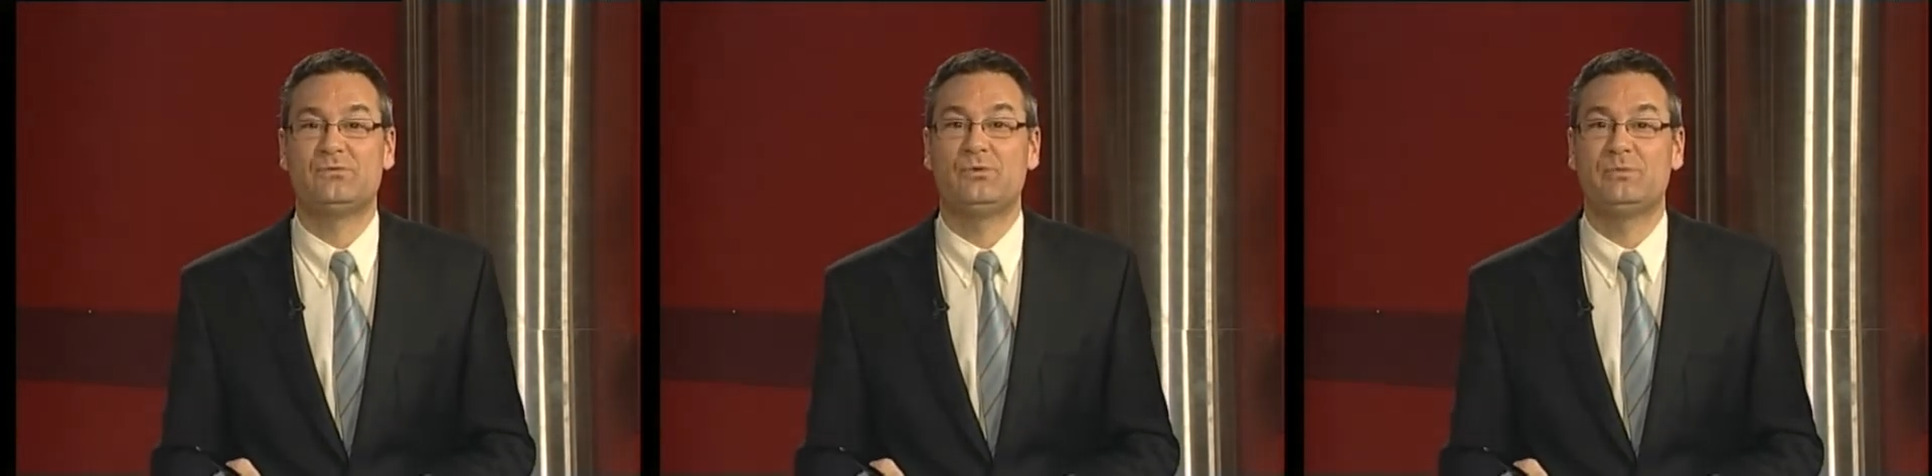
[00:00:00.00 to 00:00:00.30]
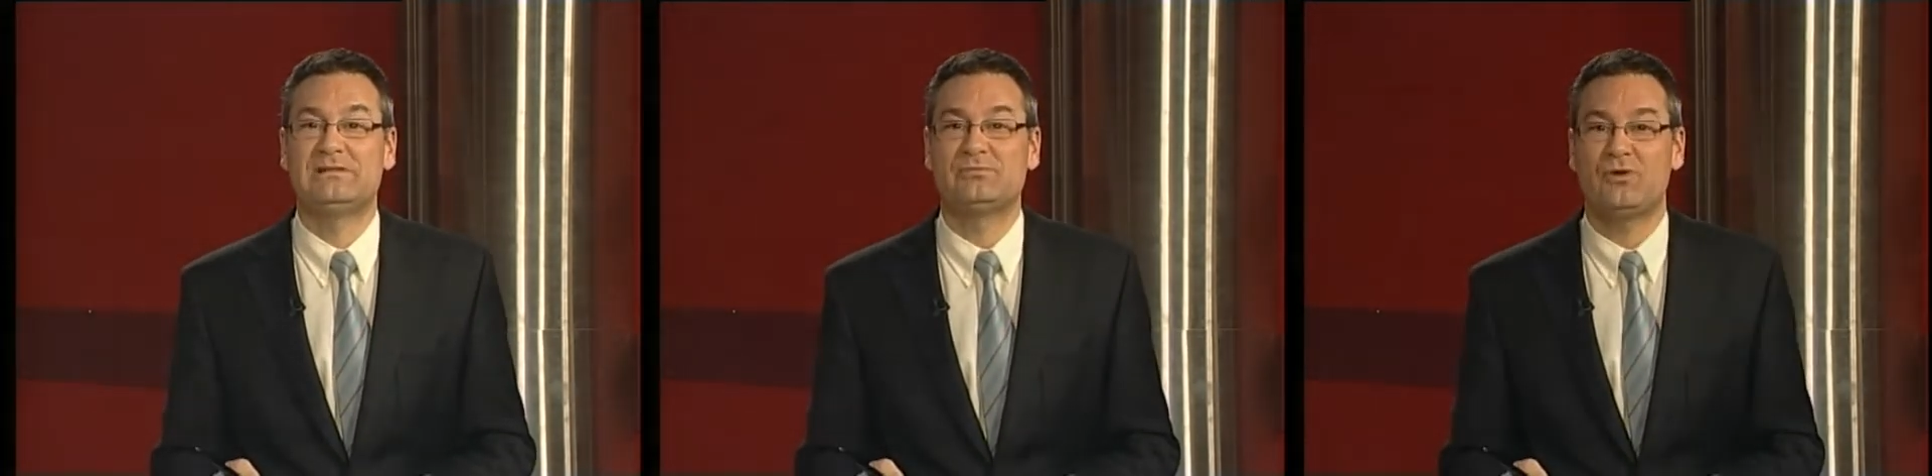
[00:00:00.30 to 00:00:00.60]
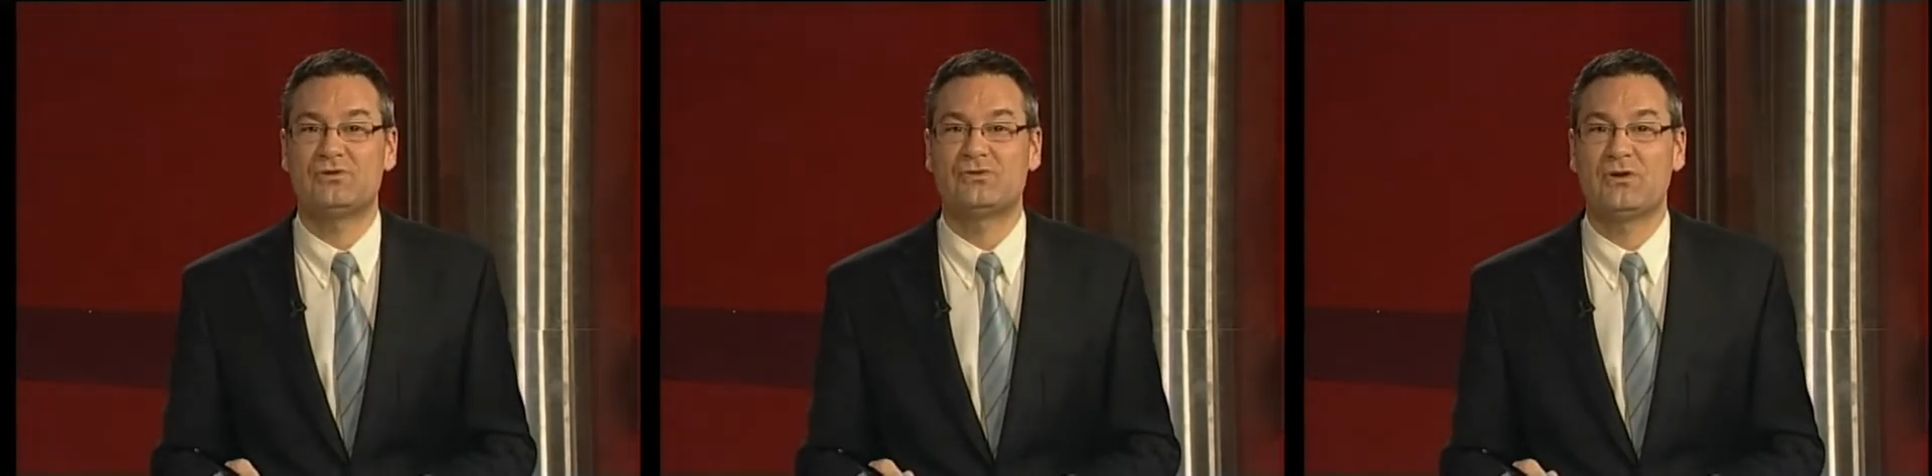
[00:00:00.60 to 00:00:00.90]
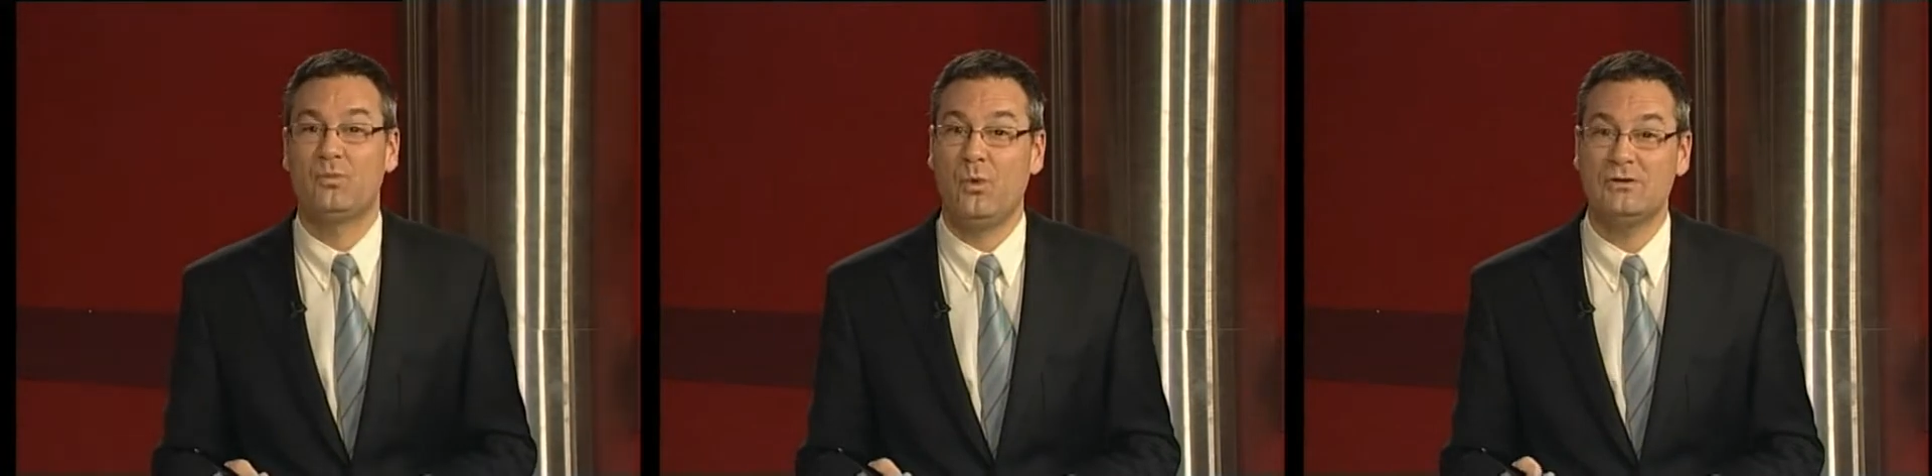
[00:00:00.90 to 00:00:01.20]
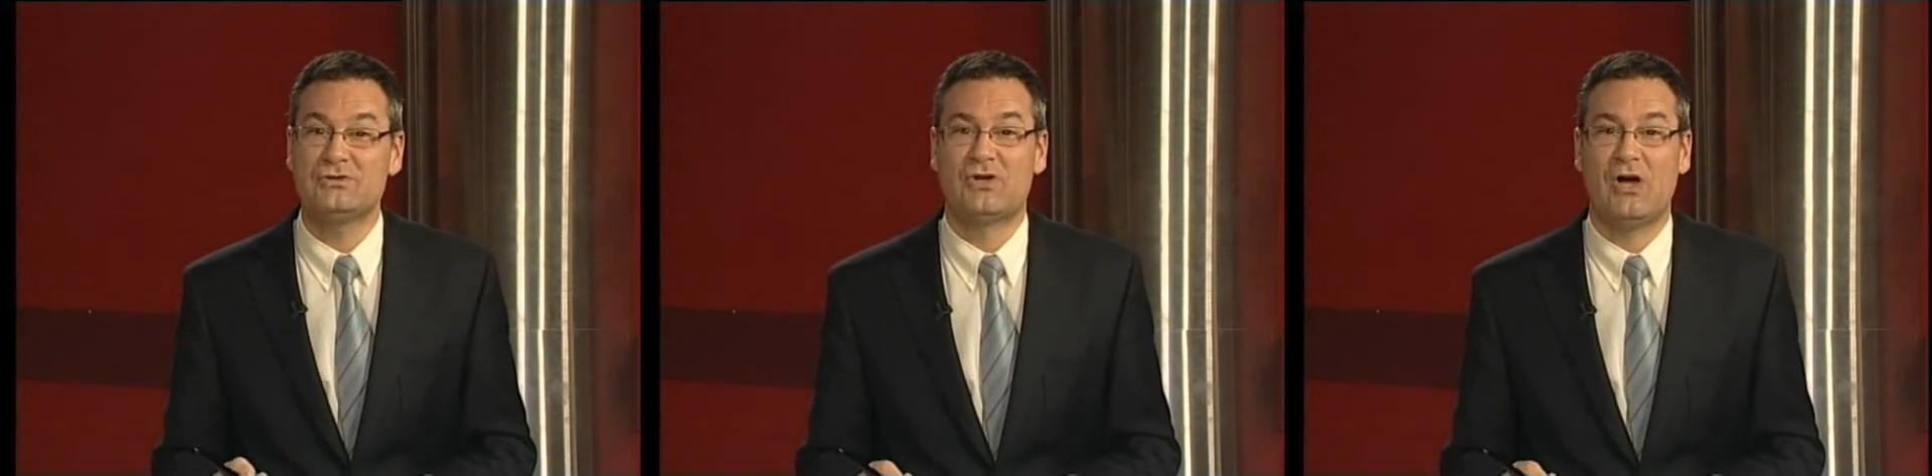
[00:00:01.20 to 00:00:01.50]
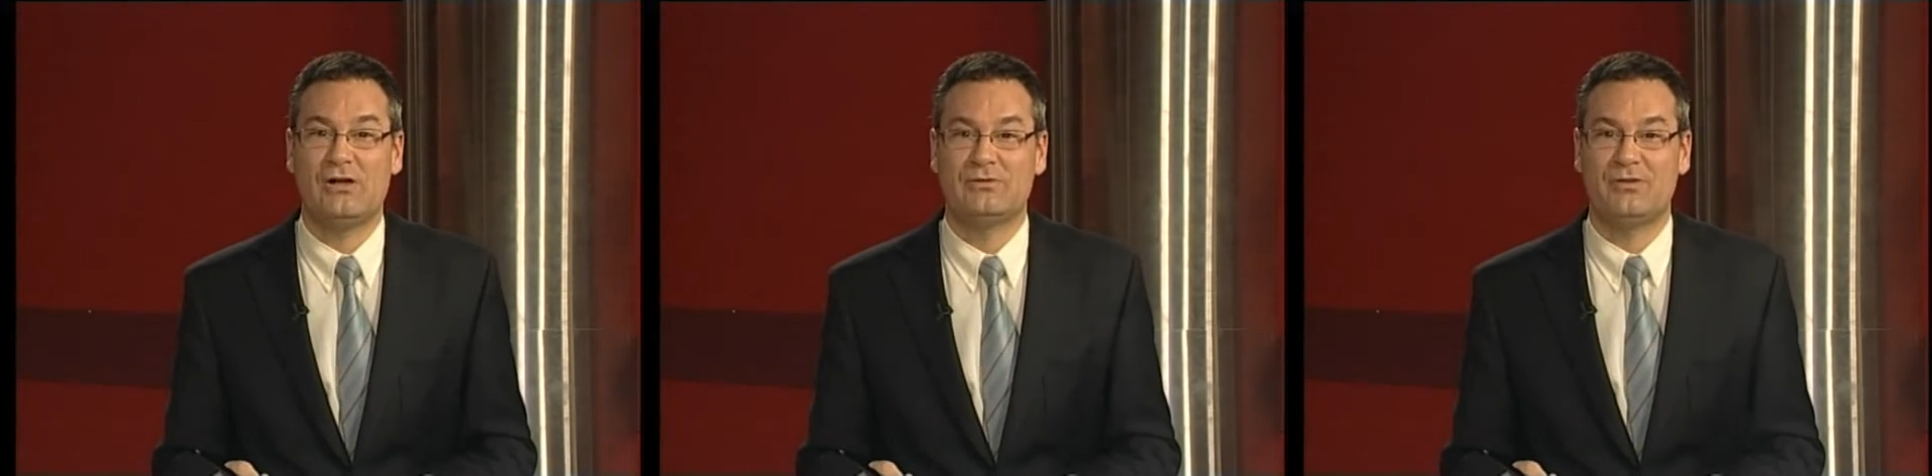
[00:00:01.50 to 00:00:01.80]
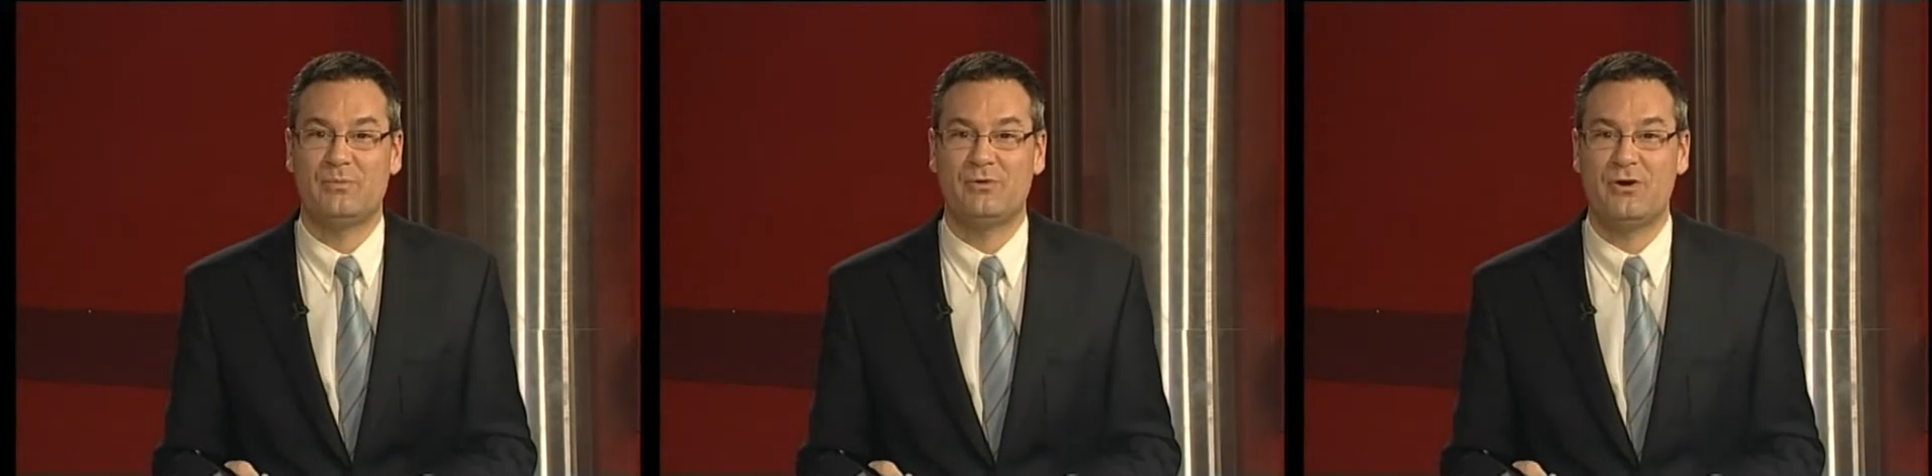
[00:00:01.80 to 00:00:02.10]
it will be sponsoring one child
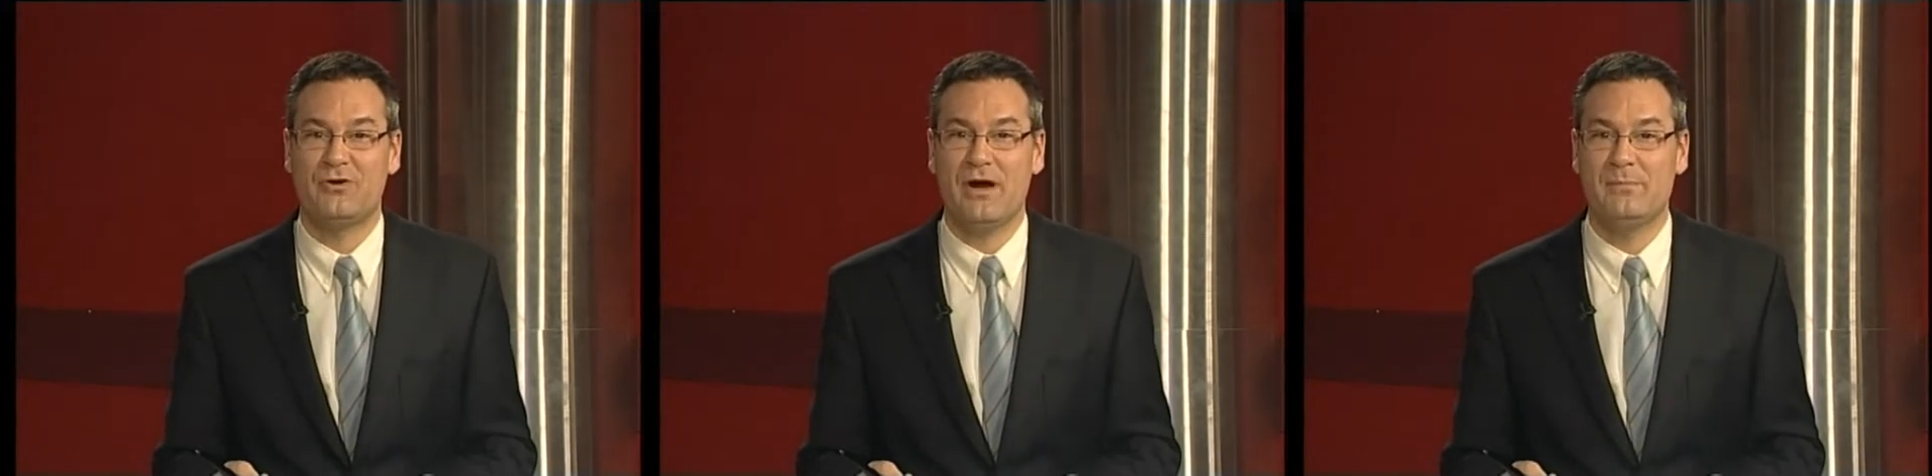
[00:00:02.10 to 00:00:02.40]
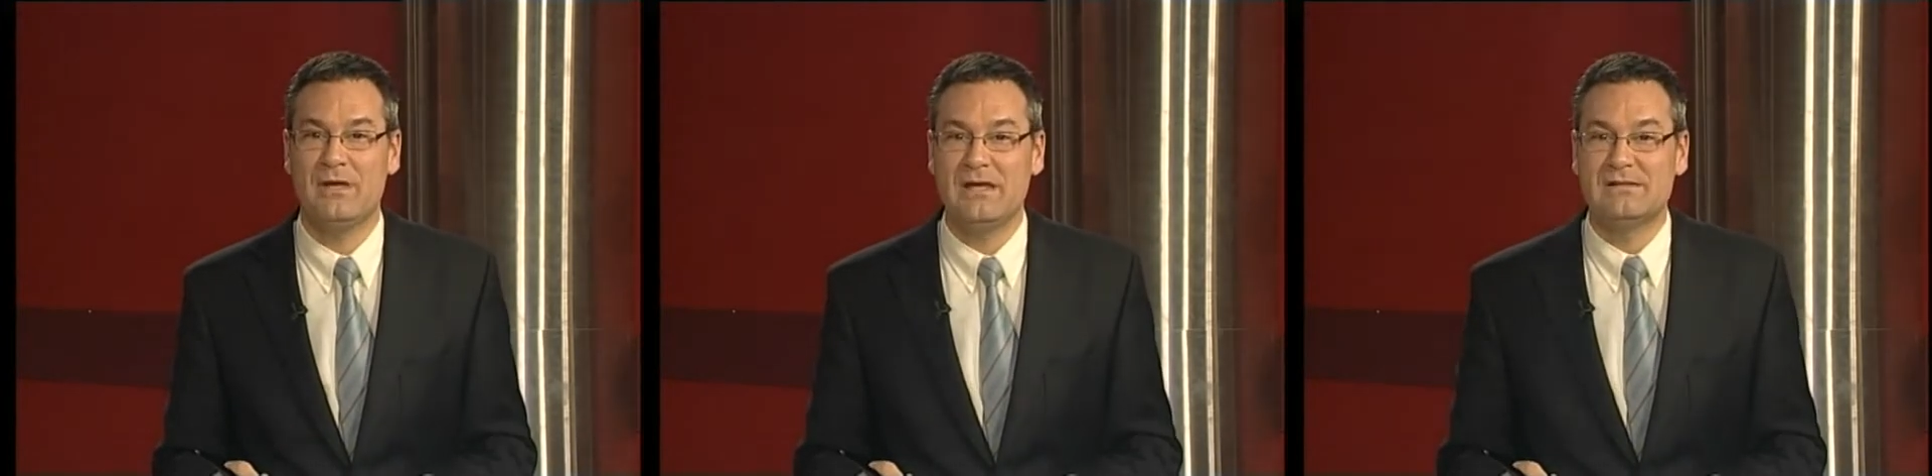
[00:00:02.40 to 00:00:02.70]
on the programme